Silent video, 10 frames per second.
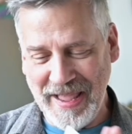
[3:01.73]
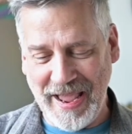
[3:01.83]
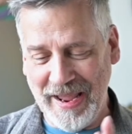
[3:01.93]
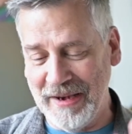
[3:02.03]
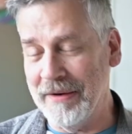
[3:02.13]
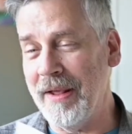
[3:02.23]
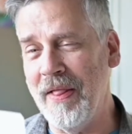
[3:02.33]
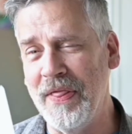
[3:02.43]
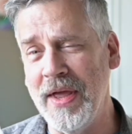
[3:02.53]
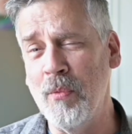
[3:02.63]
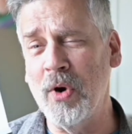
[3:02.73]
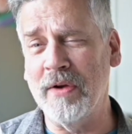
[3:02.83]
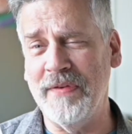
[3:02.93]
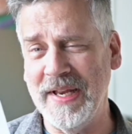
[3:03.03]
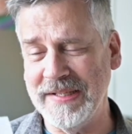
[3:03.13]
And they
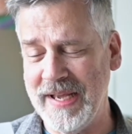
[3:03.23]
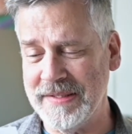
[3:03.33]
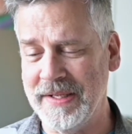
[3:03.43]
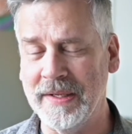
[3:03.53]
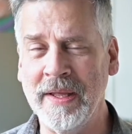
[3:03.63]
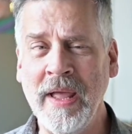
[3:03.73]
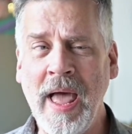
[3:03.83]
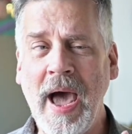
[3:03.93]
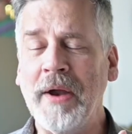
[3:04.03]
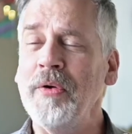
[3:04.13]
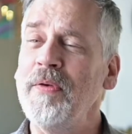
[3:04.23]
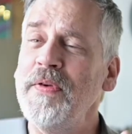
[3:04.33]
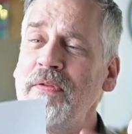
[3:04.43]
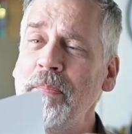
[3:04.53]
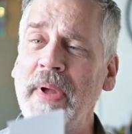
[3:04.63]
work fantastic. I don't know
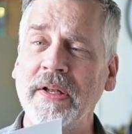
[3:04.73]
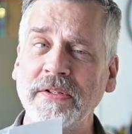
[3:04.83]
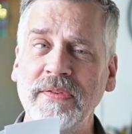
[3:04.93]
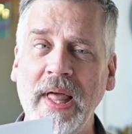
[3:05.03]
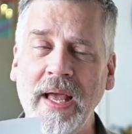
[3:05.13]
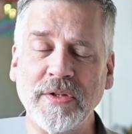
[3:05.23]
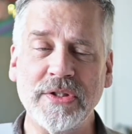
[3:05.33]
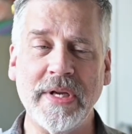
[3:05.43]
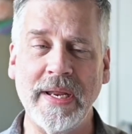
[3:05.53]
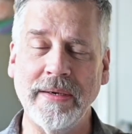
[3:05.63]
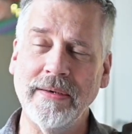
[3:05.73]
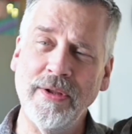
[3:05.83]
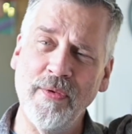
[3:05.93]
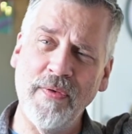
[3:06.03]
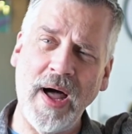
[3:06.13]
if you ever bounce flash and
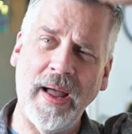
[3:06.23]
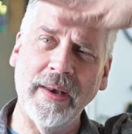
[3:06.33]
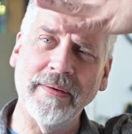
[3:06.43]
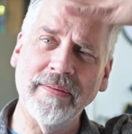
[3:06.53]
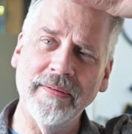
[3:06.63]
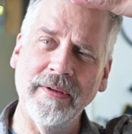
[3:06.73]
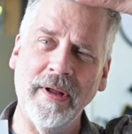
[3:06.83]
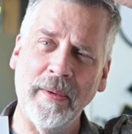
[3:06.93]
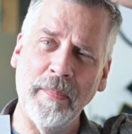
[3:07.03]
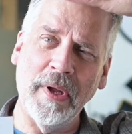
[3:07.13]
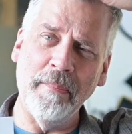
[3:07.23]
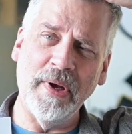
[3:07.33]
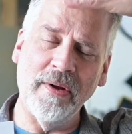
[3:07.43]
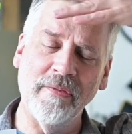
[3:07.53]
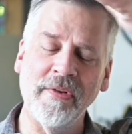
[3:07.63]
you have hot
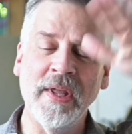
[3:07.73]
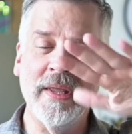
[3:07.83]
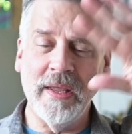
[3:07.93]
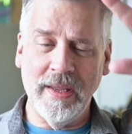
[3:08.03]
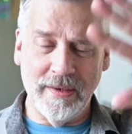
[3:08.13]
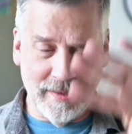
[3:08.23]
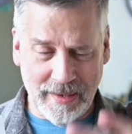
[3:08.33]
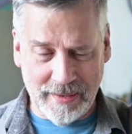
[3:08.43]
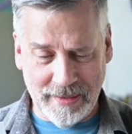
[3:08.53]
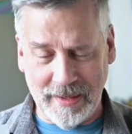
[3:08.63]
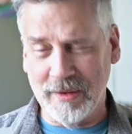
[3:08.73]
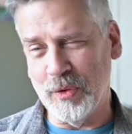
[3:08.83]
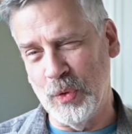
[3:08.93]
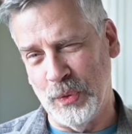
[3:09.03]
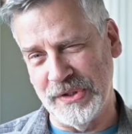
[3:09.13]
above and then
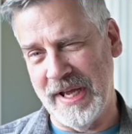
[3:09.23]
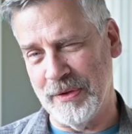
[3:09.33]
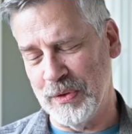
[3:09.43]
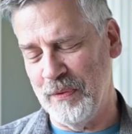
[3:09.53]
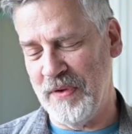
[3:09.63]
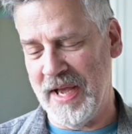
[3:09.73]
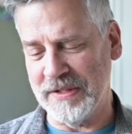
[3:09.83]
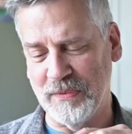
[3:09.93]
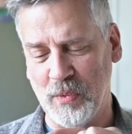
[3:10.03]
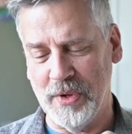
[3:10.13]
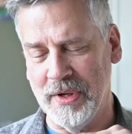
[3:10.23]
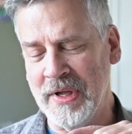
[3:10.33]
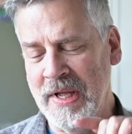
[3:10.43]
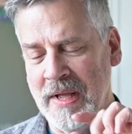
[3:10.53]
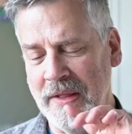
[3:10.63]
it cools down too fast for you.
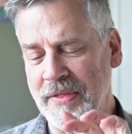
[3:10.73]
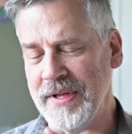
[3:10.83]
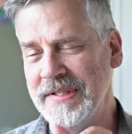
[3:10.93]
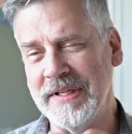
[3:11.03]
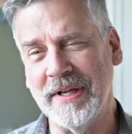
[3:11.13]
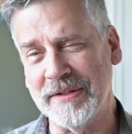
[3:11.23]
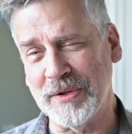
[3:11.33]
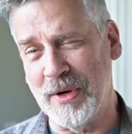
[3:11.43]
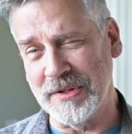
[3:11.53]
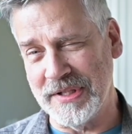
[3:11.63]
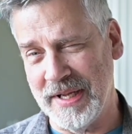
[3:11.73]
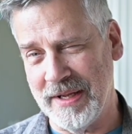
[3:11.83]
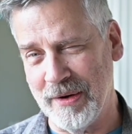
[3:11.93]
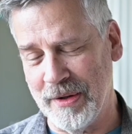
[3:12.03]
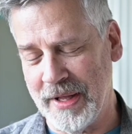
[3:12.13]
These index cards take
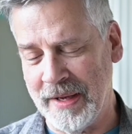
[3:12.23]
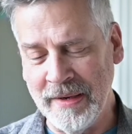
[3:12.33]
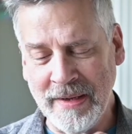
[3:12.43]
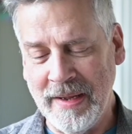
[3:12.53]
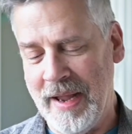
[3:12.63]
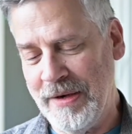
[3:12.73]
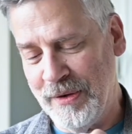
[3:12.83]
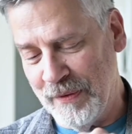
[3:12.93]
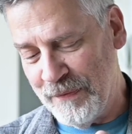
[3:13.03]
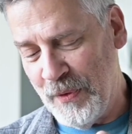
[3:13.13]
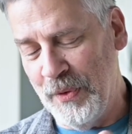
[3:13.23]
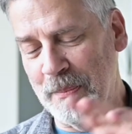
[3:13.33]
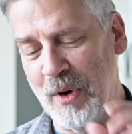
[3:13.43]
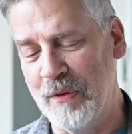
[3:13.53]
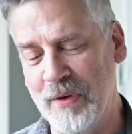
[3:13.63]
care of that. And you can fold
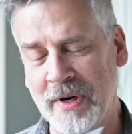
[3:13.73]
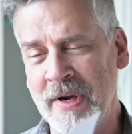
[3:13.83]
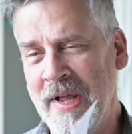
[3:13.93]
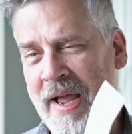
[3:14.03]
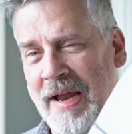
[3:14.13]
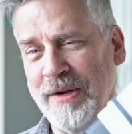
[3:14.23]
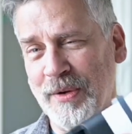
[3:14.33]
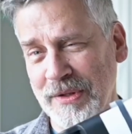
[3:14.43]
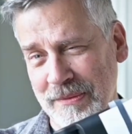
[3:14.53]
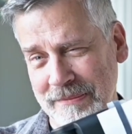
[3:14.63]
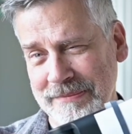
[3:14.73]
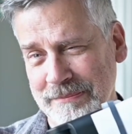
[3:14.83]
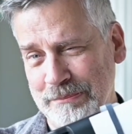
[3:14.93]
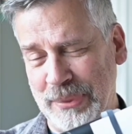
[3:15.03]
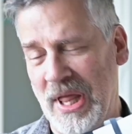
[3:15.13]
them over and you can
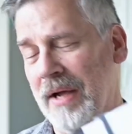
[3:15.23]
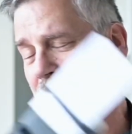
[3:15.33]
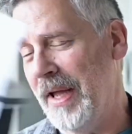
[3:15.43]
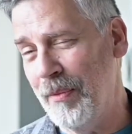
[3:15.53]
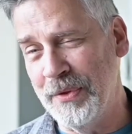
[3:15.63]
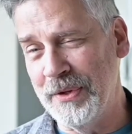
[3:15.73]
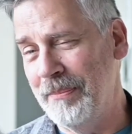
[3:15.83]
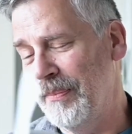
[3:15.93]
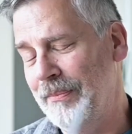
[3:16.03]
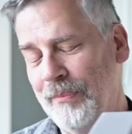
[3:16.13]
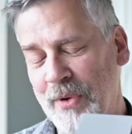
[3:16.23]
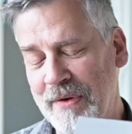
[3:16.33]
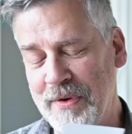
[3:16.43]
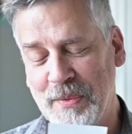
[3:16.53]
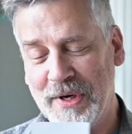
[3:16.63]
block light with them,
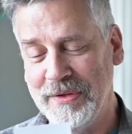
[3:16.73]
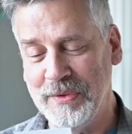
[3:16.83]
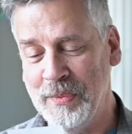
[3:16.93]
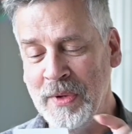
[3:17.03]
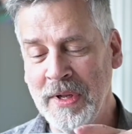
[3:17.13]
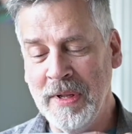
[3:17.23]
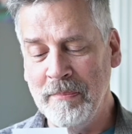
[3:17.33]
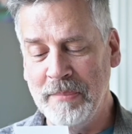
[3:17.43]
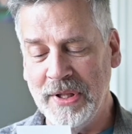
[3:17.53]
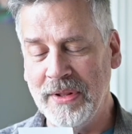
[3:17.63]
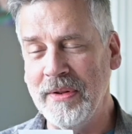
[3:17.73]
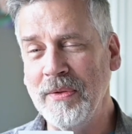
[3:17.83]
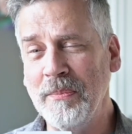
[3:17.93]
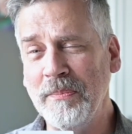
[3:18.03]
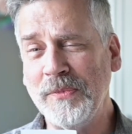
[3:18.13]
whatever you want to do. But
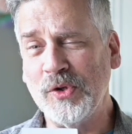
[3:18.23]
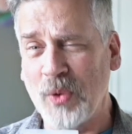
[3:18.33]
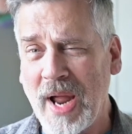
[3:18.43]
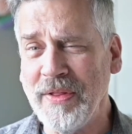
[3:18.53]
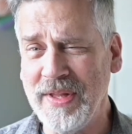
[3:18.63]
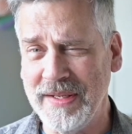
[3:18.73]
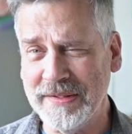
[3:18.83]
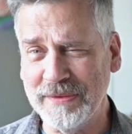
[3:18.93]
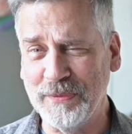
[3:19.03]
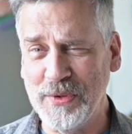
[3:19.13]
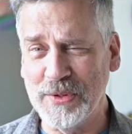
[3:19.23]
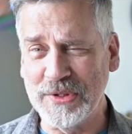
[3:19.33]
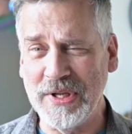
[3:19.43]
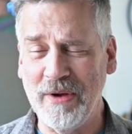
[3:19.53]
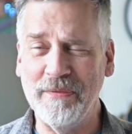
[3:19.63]
try these for
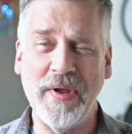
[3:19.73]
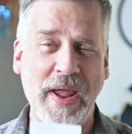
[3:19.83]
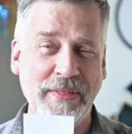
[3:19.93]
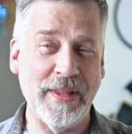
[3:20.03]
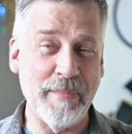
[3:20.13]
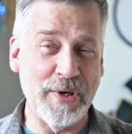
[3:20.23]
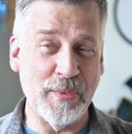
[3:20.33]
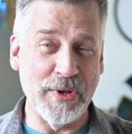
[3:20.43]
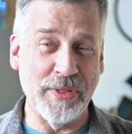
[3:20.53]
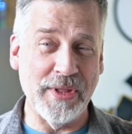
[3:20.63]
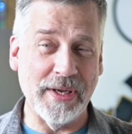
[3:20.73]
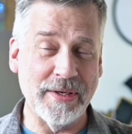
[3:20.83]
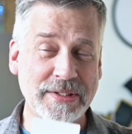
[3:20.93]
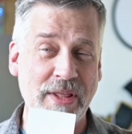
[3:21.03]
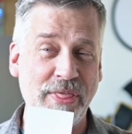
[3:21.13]
yourself and let me know what you think,
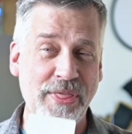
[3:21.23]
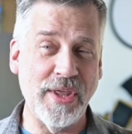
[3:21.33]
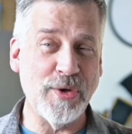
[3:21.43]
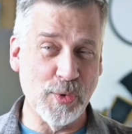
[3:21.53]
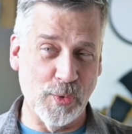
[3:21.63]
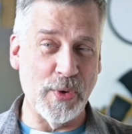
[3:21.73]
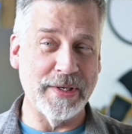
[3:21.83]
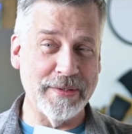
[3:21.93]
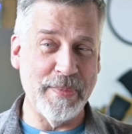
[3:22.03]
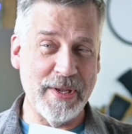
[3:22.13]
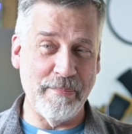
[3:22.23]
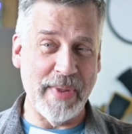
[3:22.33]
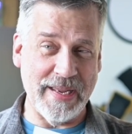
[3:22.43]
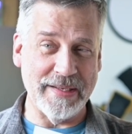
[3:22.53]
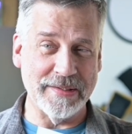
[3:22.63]
because I think you're going to be
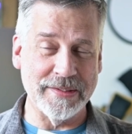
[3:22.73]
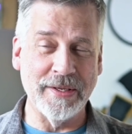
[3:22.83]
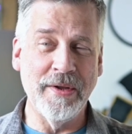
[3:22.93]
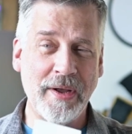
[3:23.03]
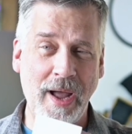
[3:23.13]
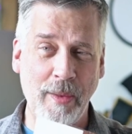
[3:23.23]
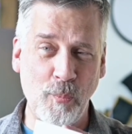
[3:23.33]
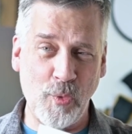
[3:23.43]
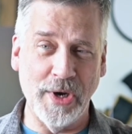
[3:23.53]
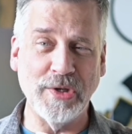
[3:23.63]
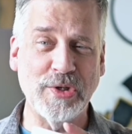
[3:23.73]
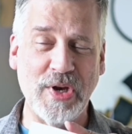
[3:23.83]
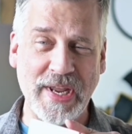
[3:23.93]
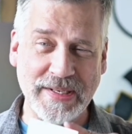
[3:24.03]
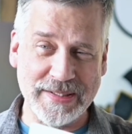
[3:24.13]
amazed on
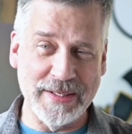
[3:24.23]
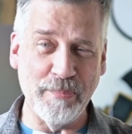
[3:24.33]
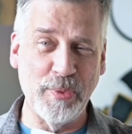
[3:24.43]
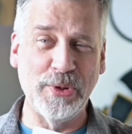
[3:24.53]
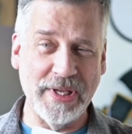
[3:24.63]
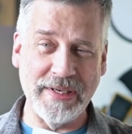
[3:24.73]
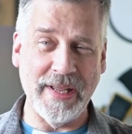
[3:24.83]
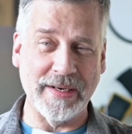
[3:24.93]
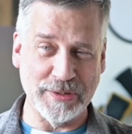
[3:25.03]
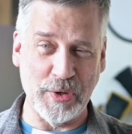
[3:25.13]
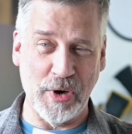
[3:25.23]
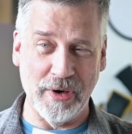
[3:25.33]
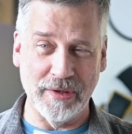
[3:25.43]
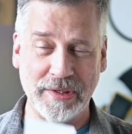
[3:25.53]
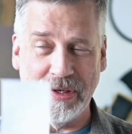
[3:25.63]
what a simple index
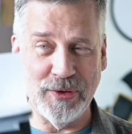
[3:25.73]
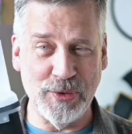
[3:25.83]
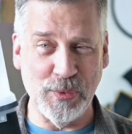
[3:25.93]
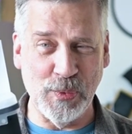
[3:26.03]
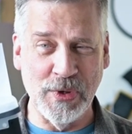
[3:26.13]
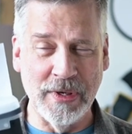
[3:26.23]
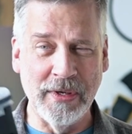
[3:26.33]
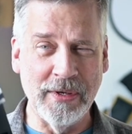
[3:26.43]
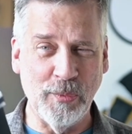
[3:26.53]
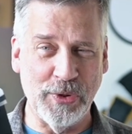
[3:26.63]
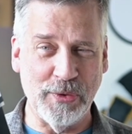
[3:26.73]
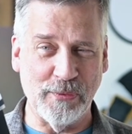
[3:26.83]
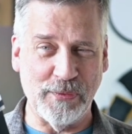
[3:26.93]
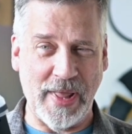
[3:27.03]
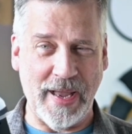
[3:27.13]
card can do with
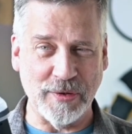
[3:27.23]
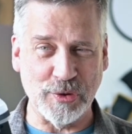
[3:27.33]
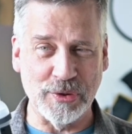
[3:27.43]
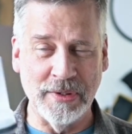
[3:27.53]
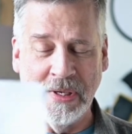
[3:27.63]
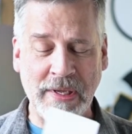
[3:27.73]
your flash.